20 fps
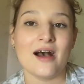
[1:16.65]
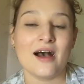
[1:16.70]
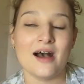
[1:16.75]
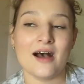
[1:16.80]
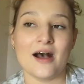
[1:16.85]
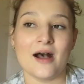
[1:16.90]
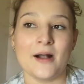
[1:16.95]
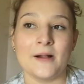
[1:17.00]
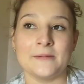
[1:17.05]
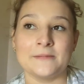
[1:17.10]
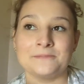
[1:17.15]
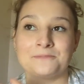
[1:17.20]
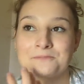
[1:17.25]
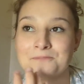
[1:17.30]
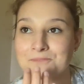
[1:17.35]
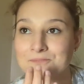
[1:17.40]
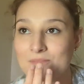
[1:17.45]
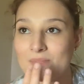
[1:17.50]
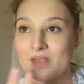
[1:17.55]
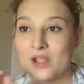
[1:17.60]

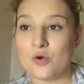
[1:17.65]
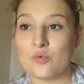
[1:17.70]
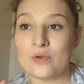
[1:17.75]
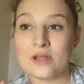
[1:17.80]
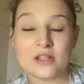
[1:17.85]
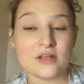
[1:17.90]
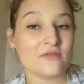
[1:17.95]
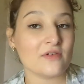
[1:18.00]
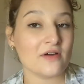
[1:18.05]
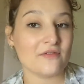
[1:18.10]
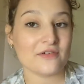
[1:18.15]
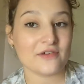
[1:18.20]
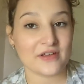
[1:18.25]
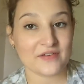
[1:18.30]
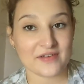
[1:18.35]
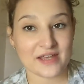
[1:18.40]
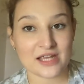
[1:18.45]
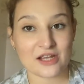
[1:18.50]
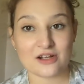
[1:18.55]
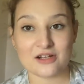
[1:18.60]
Um, we live on
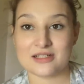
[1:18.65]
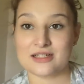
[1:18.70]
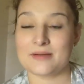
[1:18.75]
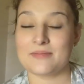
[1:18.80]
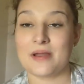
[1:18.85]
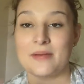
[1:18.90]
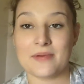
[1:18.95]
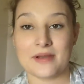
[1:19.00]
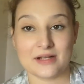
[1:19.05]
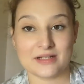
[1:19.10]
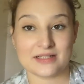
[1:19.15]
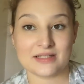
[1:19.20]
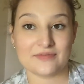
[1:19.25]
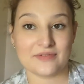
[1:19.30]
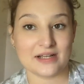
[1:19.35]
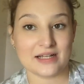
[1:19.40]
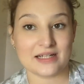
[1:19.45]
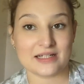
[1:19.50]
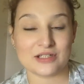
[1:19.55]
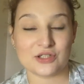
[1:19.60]
five acres and my parents live
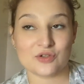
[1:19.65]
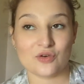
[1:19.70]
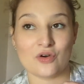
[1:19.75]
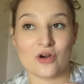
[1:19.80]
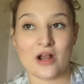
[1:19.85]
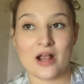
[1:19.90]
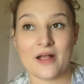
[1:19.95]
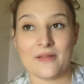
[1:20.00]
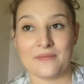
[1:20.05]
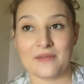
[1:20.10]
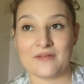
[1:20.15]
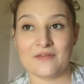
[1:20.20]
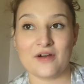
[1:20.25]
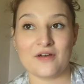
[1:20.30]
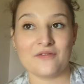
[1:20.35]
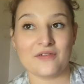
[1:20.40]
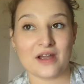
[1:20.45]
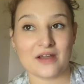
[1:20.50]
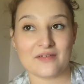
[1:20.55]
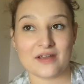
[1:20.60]
right next door and live
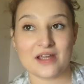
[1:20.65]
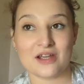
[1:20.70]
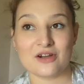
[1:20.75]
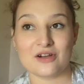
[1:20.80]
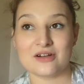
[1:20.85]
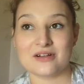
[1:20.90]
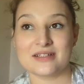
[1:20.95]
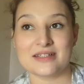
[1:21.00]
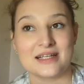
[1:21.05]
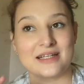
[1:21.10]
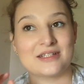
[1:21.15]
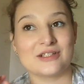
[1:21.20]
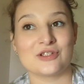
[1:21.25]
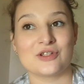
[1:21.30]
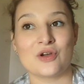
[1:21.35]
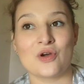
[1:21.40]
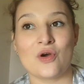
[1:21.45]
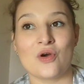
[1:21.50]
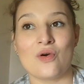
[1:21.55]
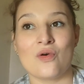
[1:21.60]
on five acres and
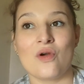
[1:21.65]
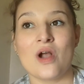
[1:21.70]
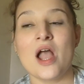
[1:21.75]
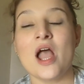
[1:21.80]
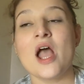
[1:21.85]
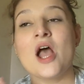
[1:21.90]
so